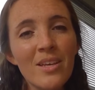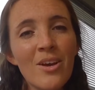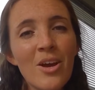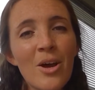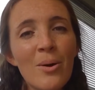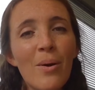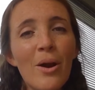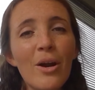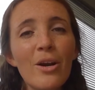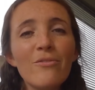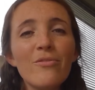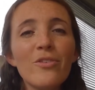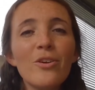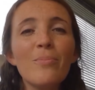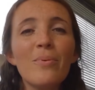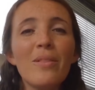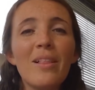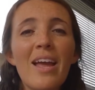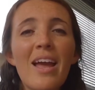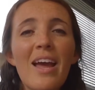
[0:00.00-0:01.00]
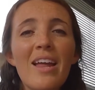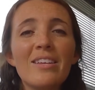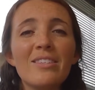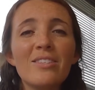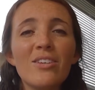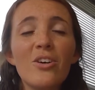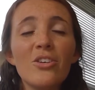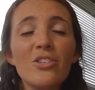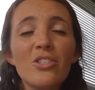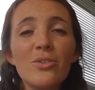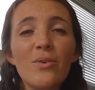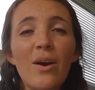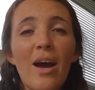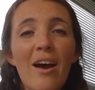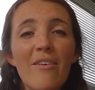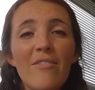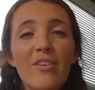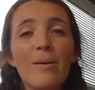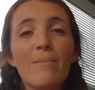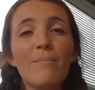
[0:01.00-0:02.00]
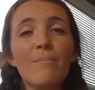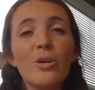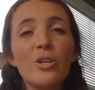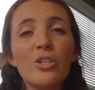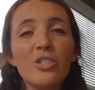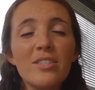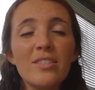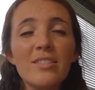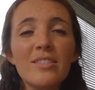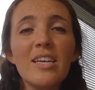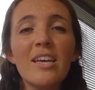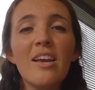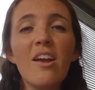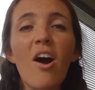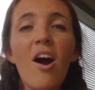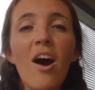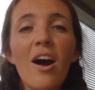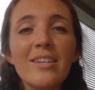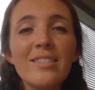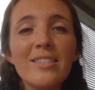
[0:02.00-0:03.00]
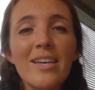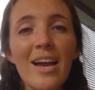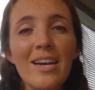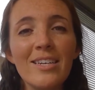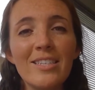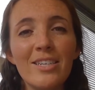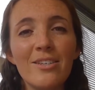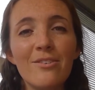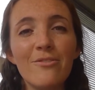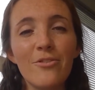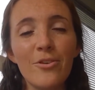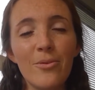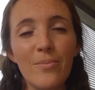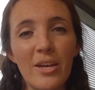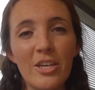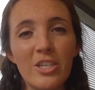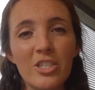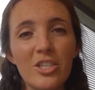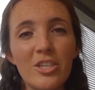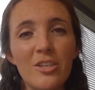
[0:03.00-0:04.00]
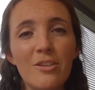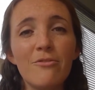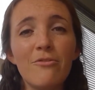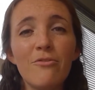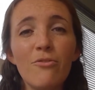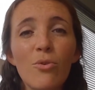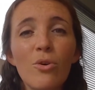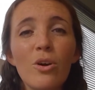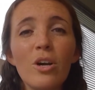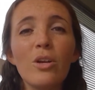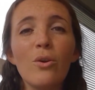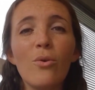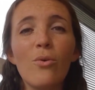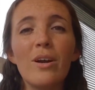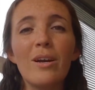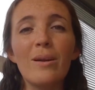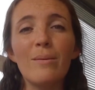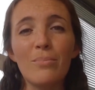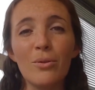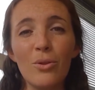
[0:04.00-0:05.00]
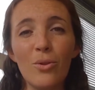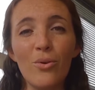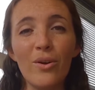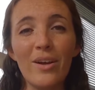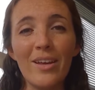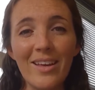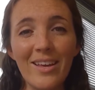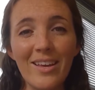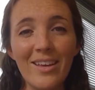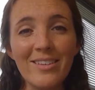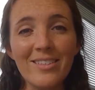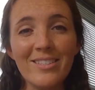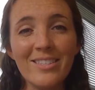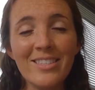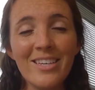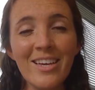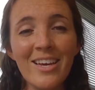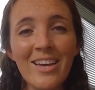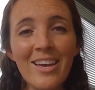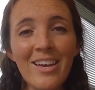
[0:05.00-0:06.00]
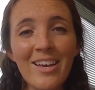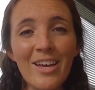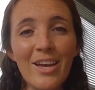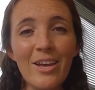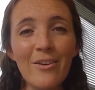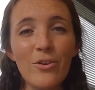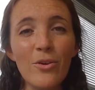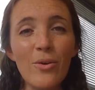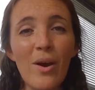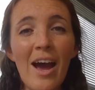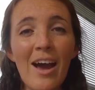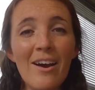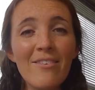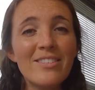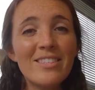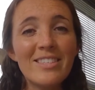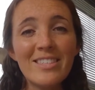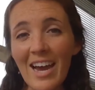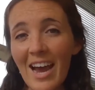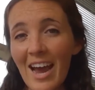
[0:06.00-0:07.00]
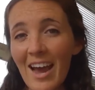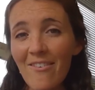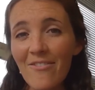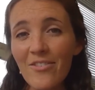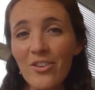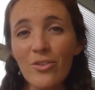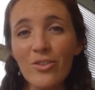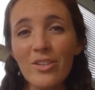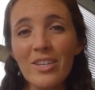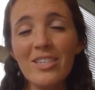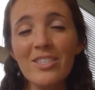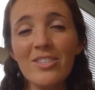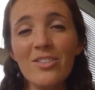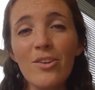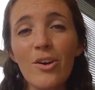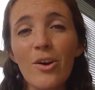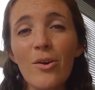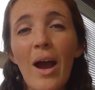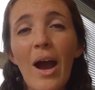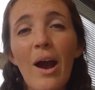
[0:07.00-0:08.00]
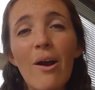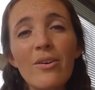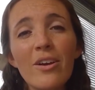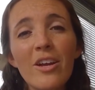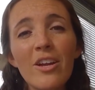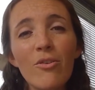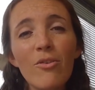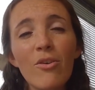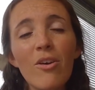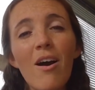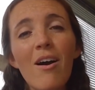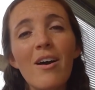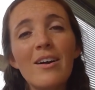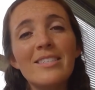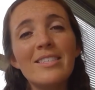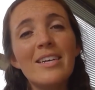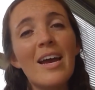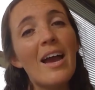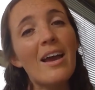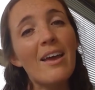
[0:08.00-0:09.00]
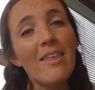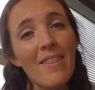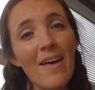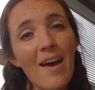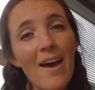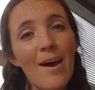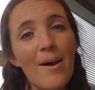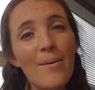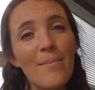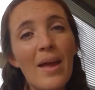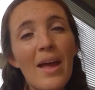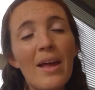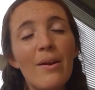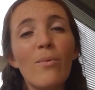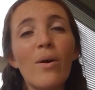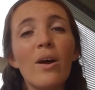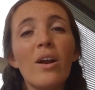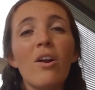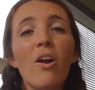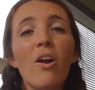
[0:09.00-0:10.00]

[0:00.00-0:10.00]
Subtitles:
Part of your plan is also having emergency contact information for your employees. If you have staff, you'll need to know how can you contact them and what are